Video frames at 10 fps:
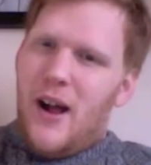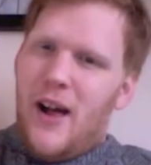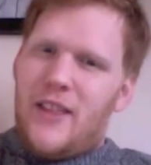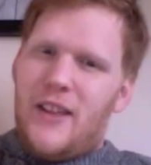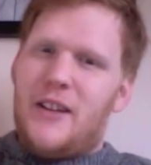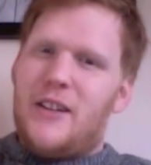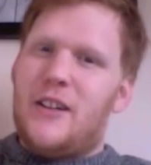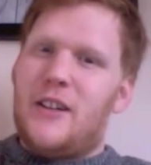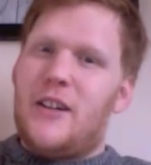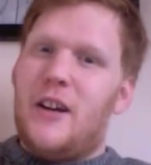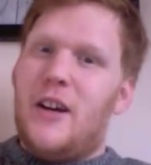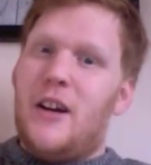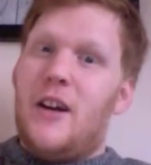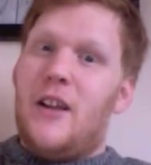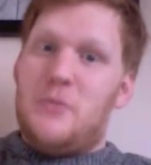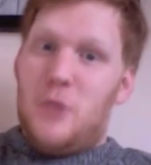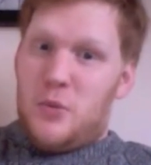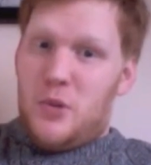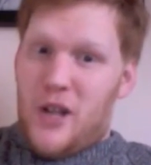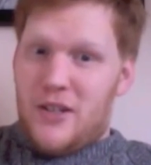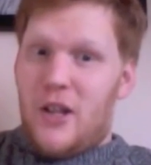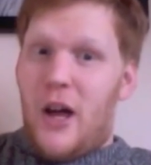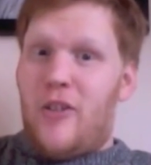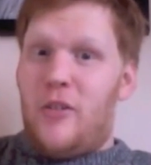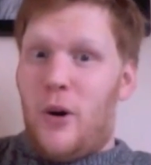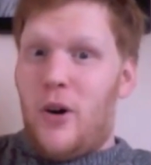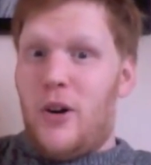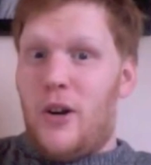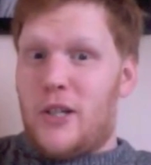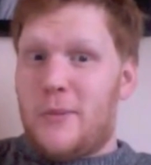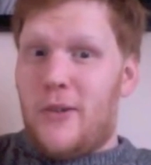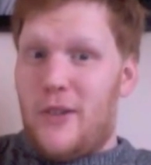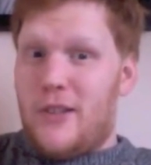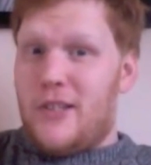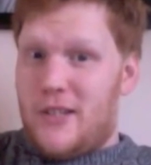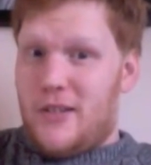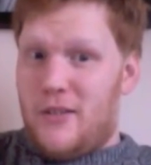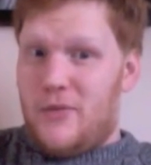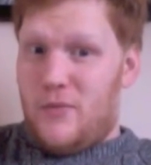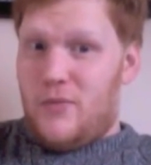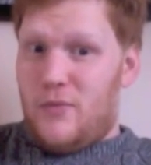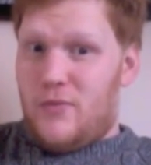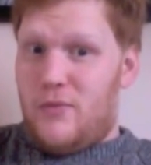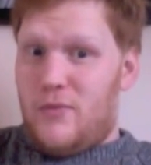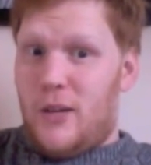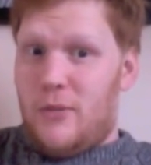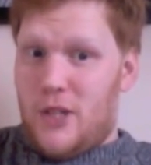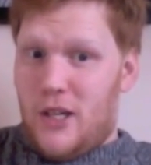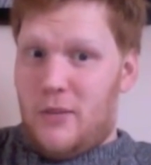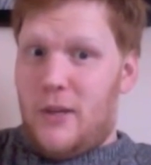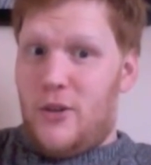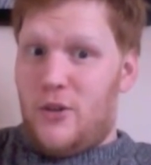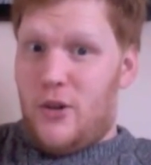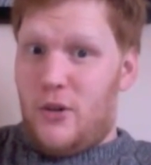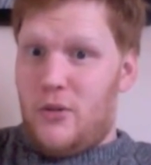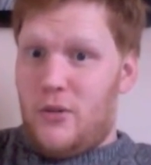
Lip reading: I think there's much more chance of the Harry Potter experience thingamajig being true.